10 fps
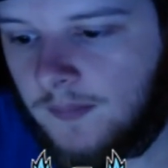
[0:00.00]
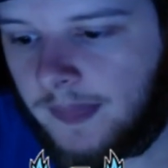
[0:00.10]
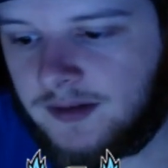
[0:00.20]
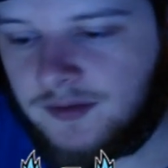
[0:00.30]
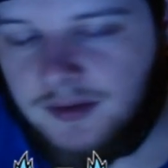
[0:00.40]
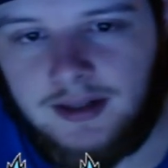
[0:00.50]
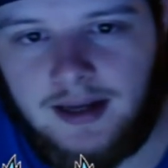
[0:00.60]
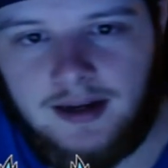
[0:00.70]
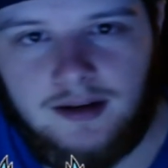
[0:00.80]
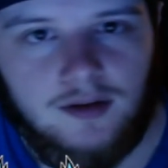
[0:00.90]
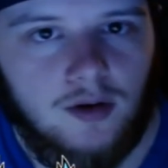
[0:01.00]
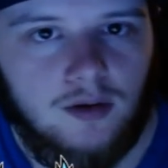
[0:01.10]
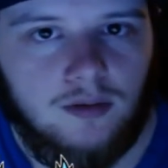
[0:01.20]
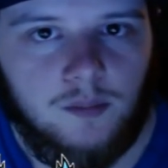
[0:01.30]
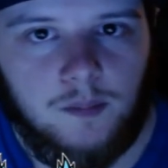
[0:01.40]
There's really like
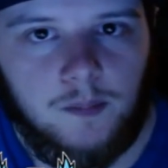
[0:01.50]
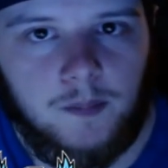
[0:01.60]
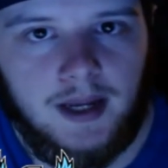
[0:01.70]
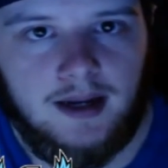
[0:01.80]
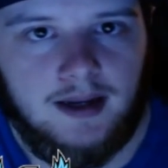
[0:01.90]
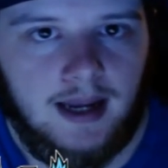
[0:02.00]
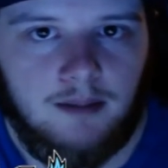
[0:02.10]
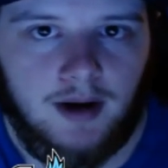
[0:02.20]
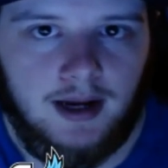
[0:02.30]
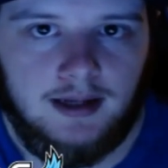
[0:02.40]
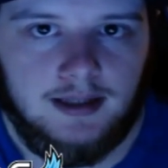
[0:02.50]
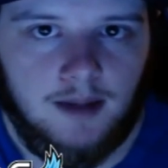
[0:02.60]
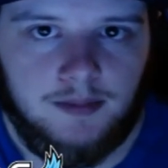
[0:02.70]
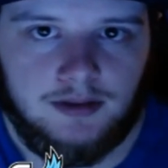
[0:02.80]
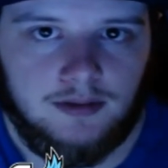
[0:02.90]
no big game breaking
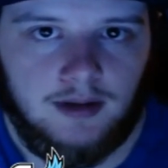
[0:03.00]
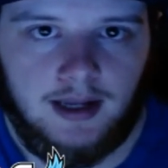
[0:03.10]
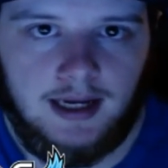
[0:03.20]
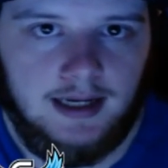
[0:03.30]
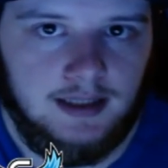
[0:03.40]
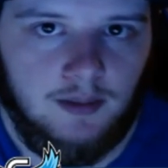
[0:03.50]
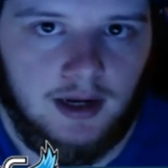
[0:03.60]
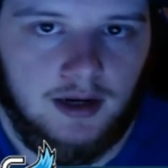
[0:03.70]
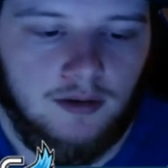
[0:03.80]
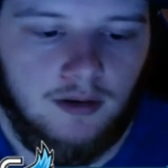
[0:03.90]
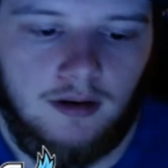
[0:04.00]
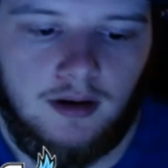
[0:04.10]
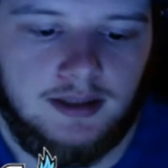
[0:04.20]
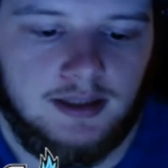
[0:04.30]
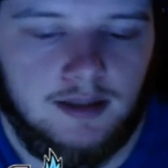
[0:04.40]
tips on like easy way to do
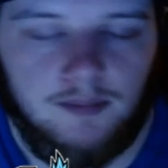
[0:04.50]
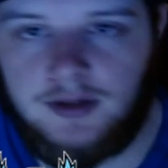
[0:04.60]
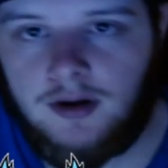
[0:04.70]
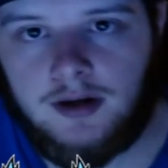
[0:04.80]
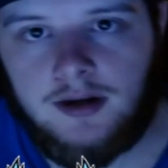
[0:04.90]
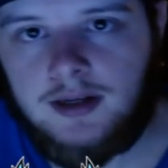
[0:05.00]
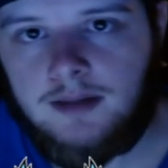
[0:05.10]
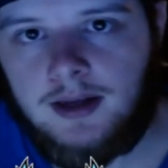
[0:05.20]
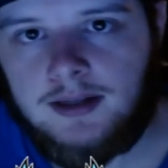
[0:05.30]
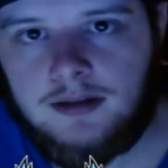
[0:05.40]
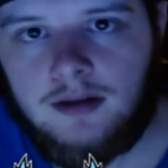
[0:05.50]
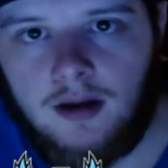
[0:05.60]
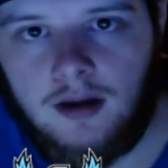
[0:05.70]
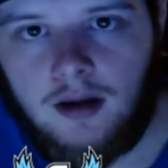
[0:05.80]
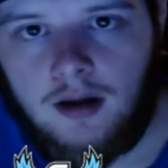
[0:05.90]
It's just simply talk to your teammates.
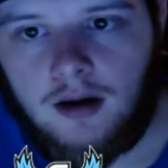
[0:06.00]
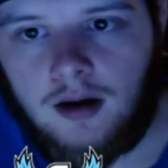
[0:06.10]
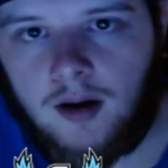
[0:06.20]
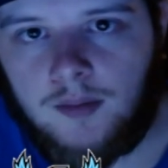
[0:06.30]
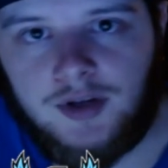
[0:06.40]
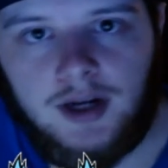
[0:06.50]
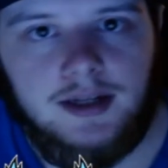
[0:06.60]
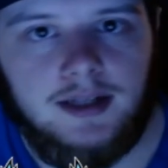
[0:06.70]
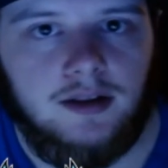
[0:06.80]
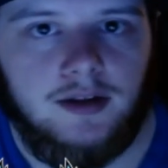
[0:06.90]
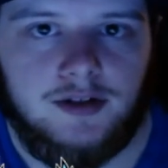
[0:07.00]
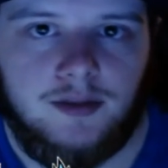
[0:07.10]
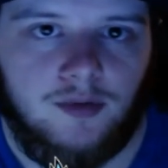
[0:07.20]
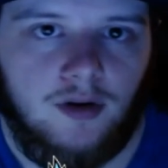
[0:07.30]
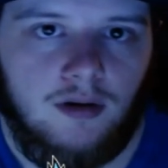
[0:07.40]
Try to take the
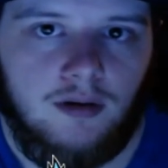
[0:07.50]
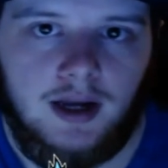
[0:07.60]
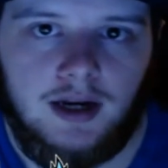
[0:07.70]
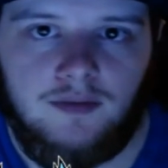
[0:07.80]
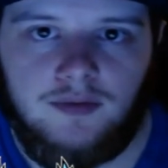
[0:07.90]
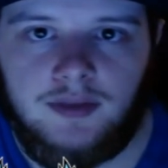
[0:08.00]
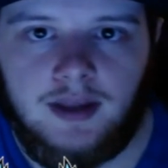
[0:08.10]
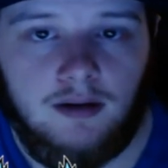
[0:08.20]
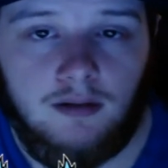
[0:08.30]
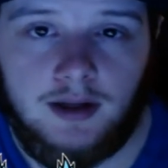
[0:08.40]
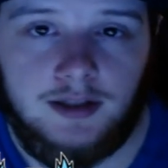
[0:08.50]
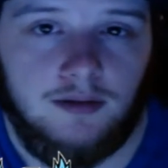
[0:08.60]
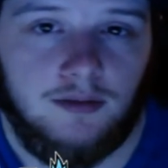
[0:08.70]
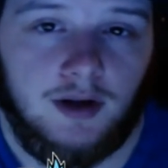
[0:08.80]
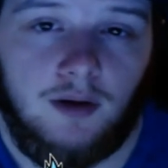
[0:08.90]
leadership role, and if they don't let
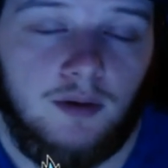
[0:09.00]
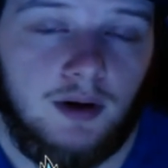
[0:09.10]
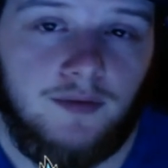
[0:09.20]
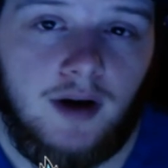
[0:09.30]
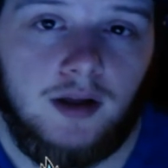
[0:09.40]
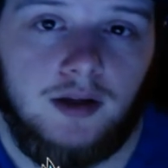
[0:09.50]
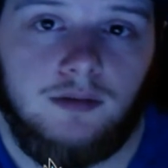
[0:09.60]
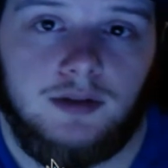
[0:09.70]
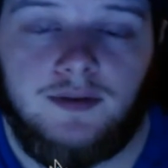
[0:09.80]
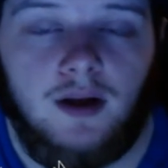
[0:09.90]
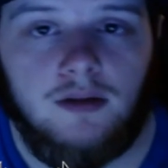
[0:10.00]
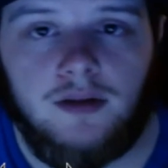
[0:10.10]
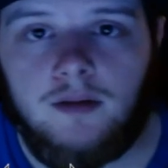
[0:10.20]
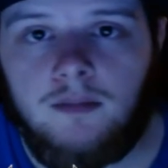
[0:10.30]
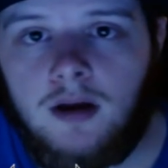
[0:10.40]
you or they don't want to follow you, just follow
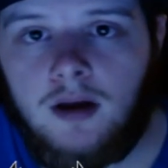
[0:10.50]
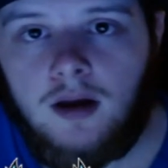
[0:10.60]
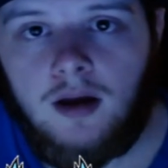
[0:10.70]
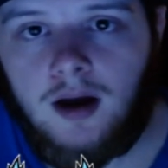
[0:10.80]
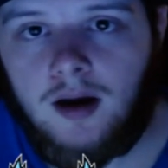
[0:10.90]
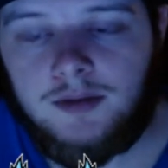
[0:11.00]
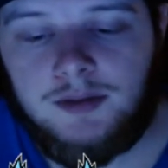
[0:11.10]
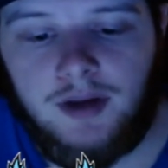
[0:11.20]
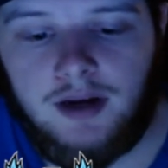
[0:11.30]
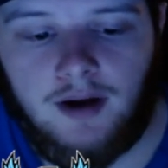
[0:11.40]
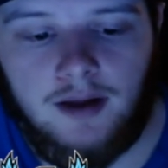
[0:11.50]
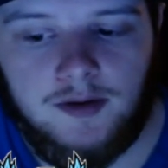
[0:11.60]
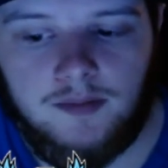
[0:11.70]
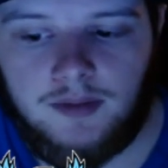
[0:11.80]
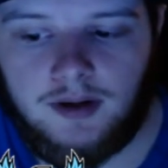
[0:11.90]
them. Just play around
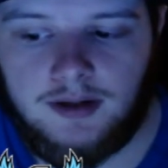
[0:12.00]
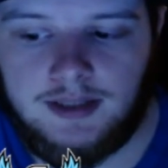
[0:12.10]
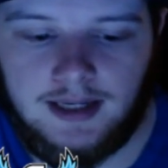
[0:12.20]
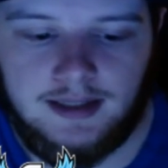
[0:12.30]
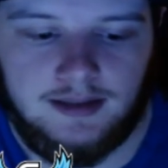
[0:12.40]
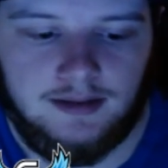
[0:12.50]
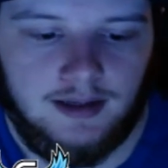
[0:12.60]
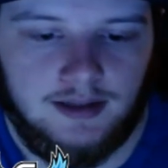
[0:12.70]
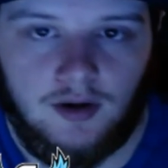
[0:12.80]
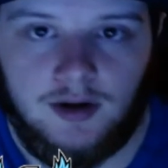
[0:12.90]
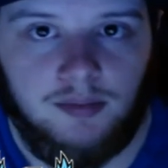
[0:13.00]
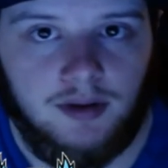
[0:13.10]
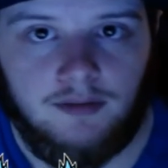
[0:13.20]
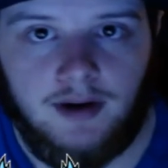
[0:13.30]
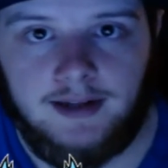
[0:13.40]
them because it's hard to
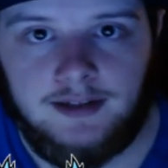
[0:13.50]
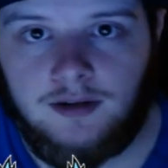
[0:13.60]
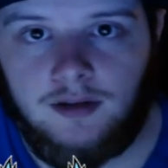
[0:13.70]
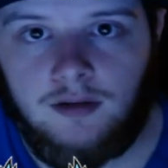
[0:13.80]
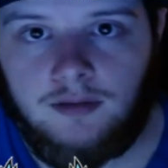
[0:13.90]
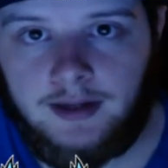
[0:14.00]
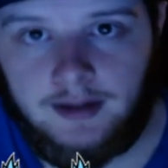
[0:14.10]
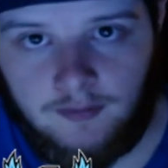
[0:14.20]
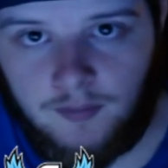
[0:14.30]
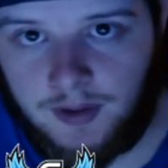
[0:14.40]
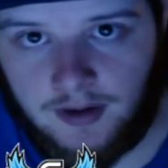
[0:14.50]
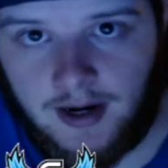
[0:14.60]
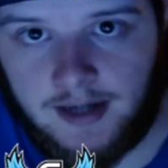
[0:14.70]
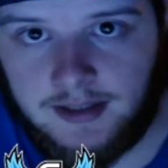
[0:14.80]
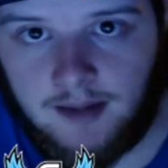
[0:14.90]
play ranked solo. Like if when you're
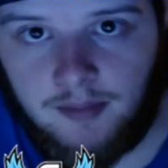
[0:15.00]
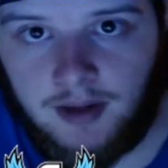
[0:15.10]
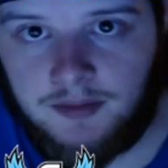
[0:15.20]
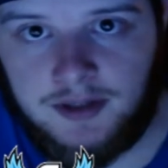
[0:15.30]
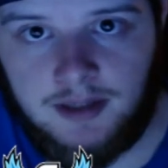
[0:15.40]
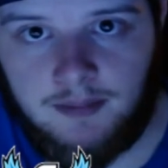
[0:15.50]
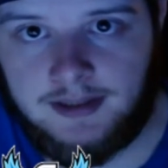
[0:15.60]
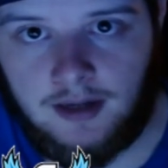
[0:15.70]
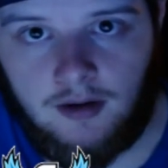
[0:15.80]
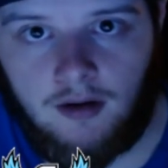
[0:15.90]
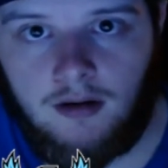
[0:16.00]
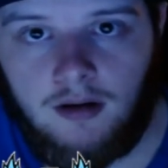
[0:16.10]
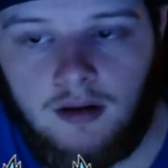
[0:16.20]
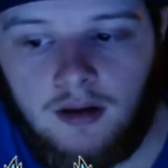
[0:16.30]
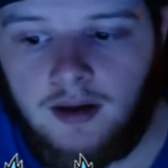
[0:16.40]
actually not playing with your teammates at all,
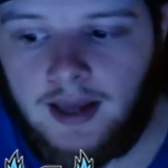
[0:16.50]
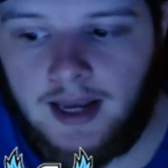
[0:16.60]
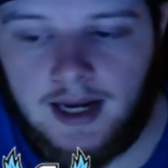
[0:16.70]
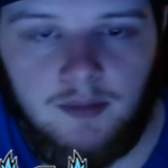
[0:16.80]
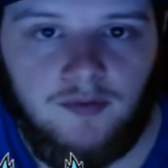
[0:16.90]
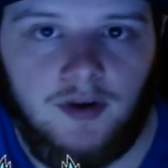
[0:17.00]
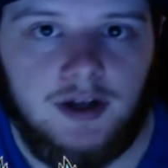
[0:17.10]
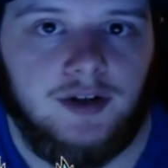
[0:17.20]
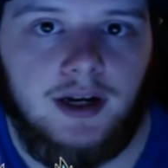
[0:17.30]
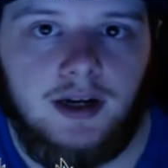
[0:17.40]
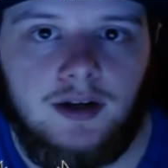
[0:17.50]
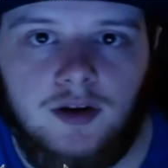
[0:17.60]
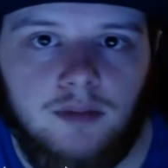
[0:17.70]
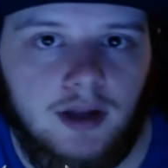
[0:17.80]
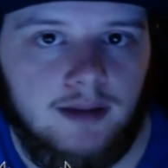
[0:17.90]
it can be frustrating. You
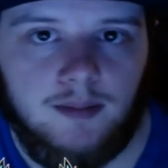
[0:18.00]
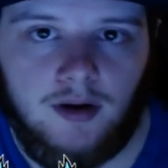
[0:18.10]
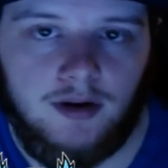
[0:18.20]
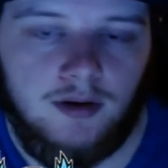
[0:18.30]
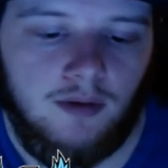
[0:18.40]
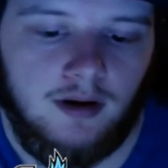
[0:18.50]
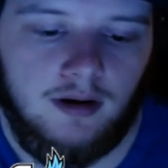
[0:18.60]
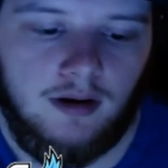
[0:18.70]
can blame them all you want,